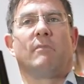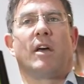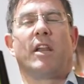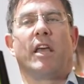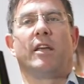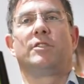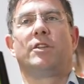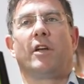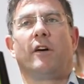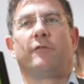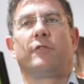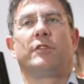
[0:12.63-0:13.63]
an itch,
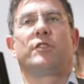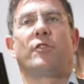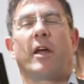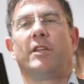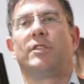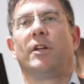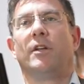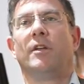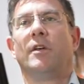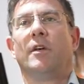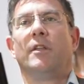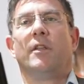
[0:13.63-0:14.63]
a frustration
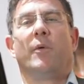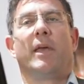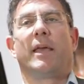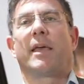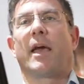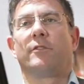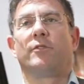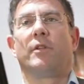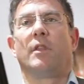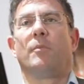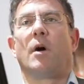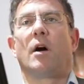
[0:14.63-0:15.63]
that we encounter
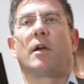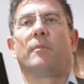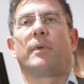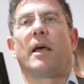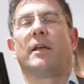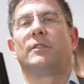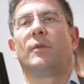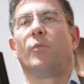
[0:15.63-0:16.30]
in the marketplace,